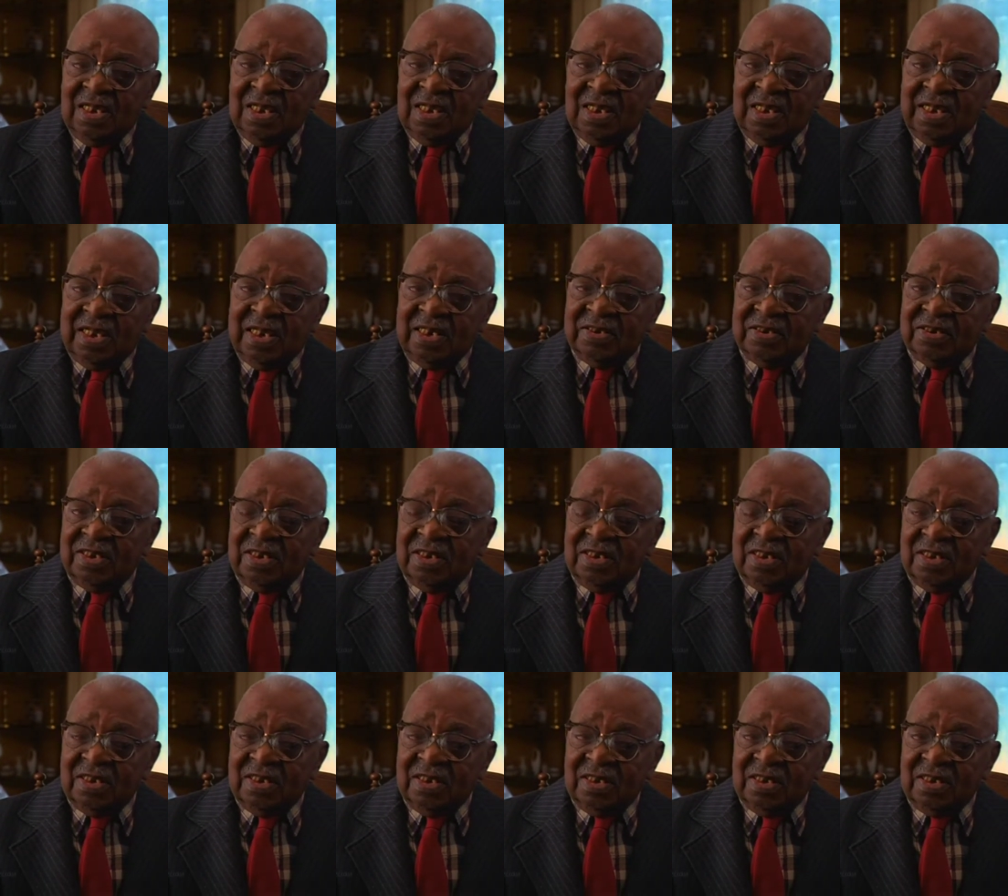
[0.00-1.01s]
And
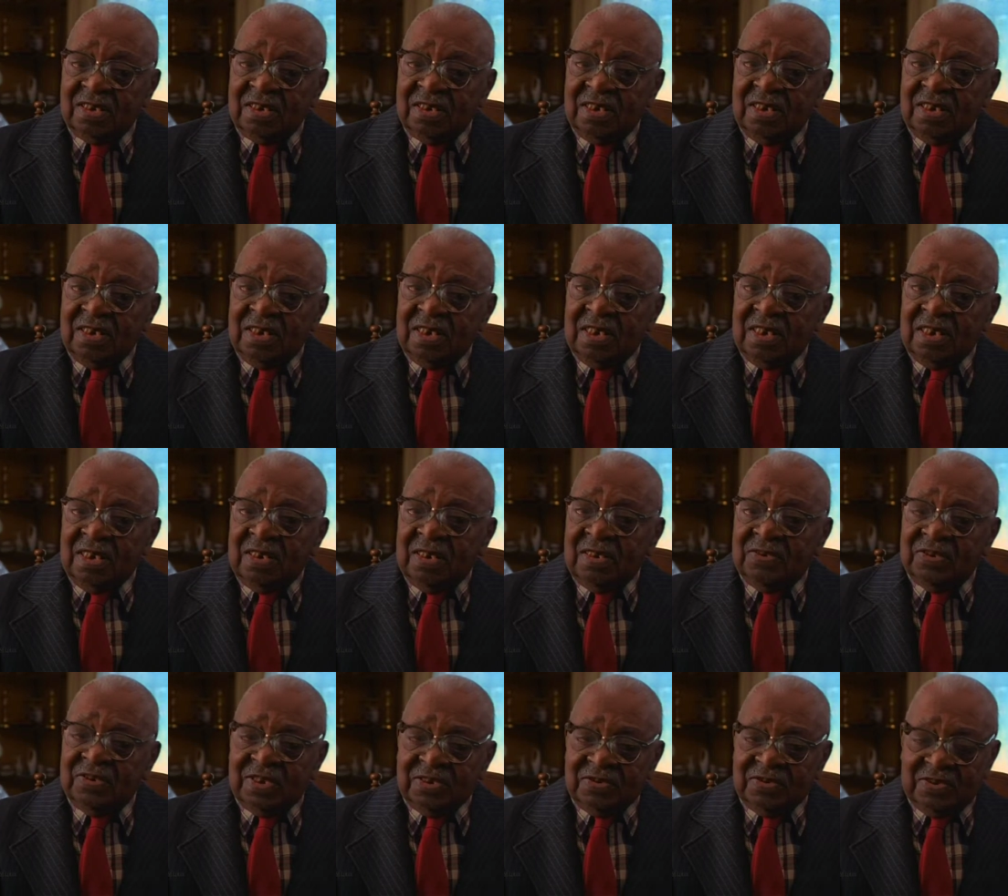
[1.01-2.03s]
uh,
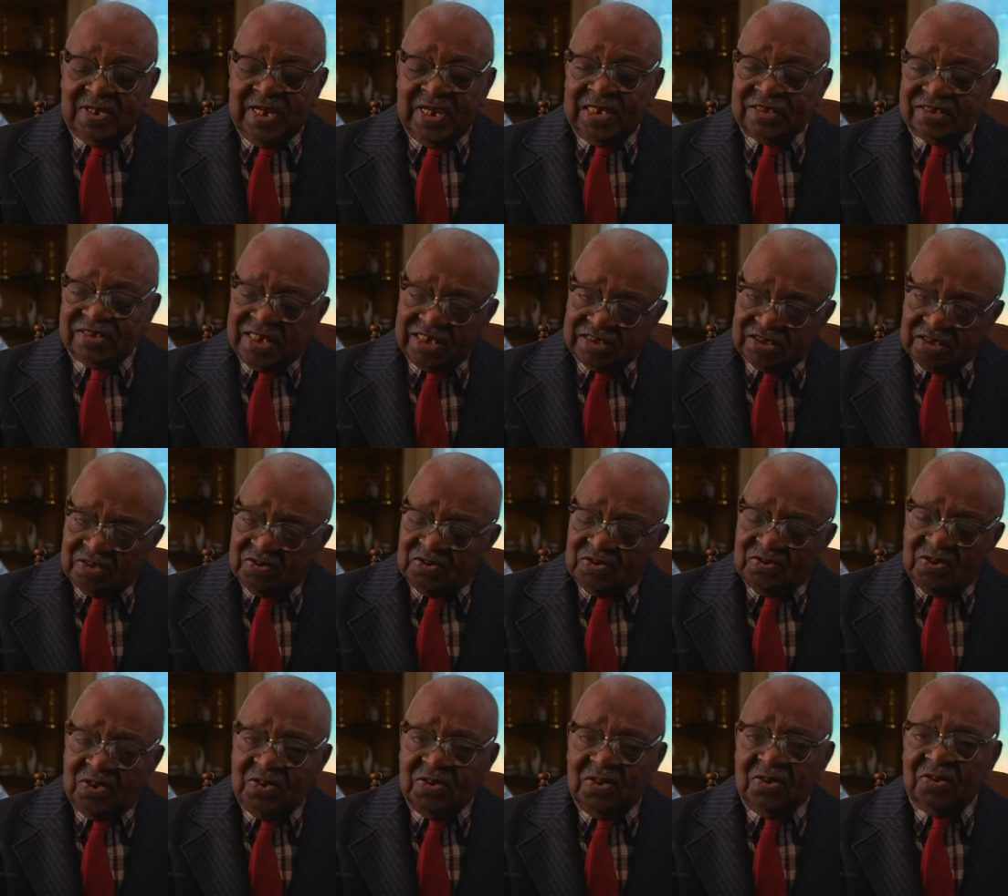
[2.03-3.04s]
you, you had that to go
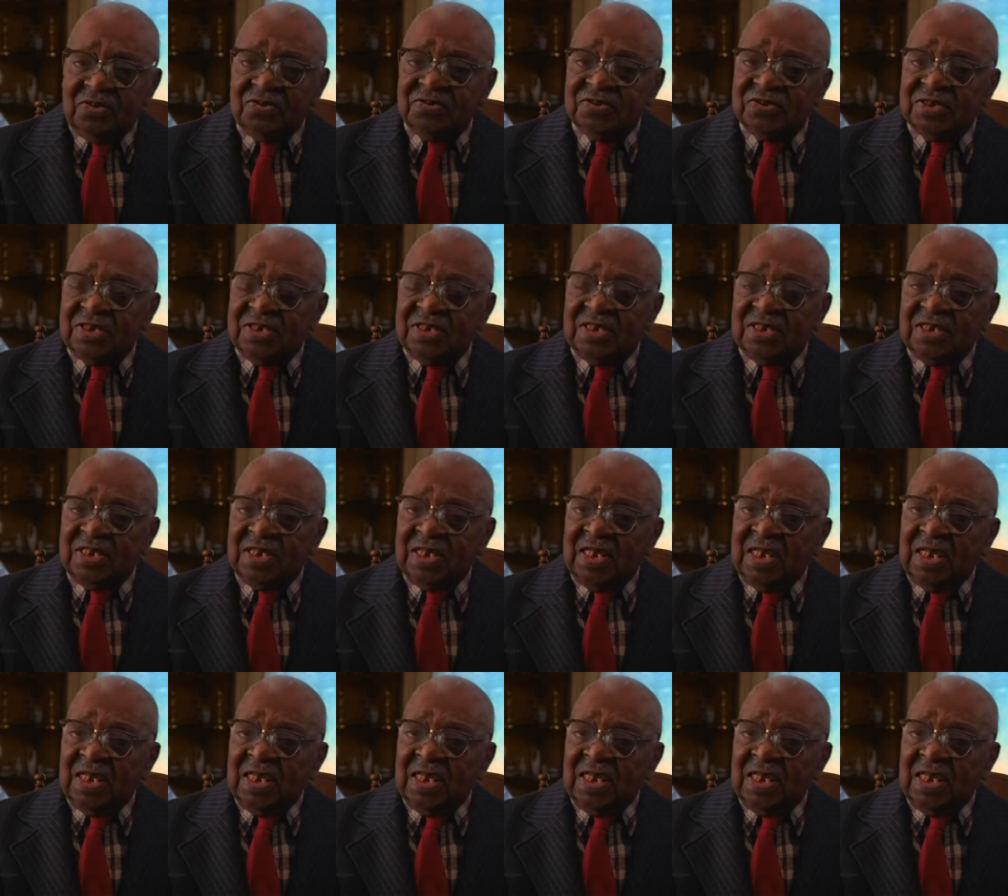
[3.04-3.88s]
on, see.